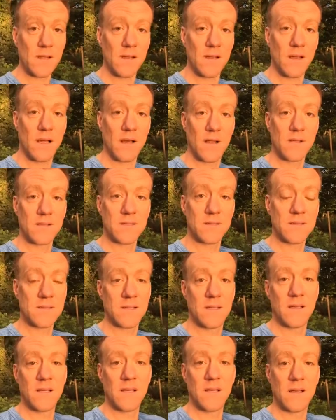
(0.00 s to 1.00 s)
I lost
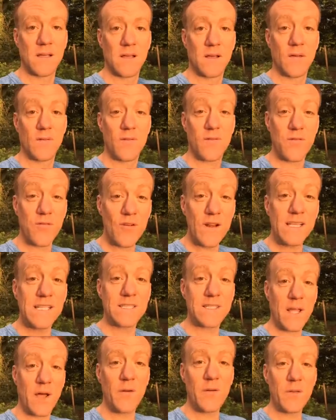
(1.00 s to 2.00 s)
3
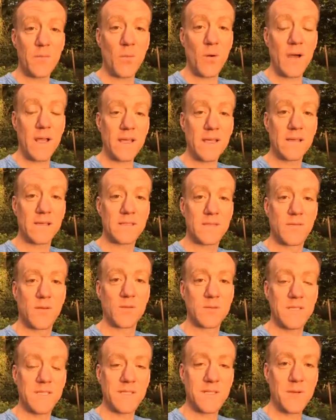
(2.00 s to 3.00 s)
stone in weight,
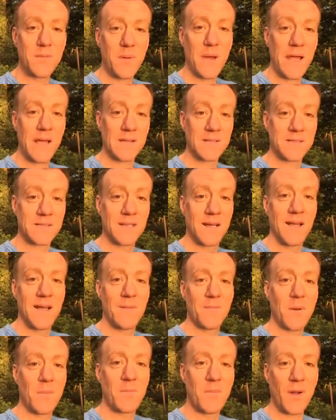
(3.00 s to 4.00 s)
42 pounds.
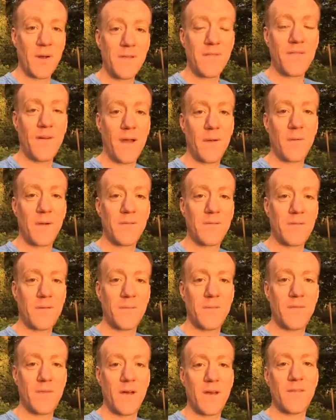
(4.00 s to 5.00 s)
My body fat went from
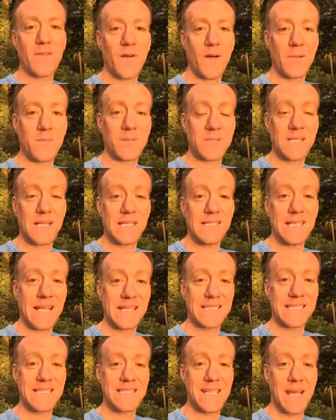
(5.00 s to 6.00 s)
35% down
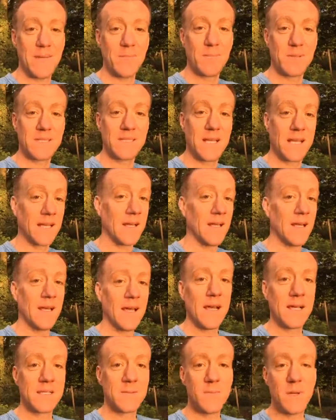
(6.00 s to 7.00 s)
to 10%.
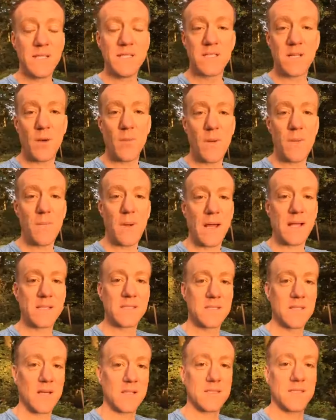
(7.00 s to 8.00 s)
As mentioned, I went back and
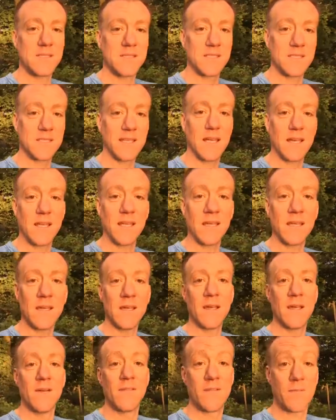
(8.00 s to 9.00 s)
started to study
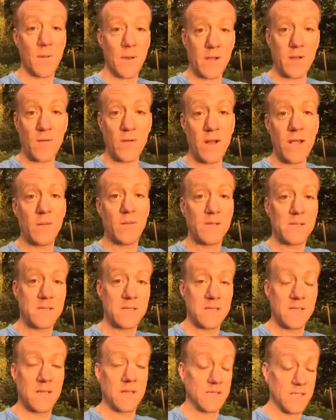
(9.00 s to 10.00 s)
for my
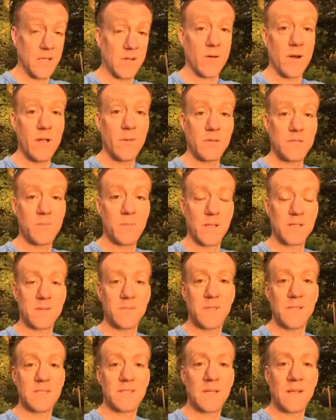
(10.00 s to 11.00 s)
degree, which
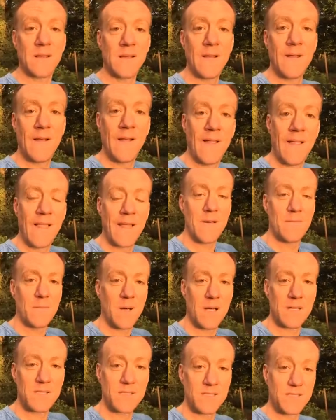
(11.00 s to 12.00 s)
blossomed into a
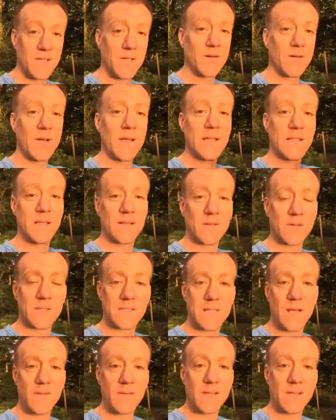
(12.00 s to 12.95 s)
master's degree, did all these other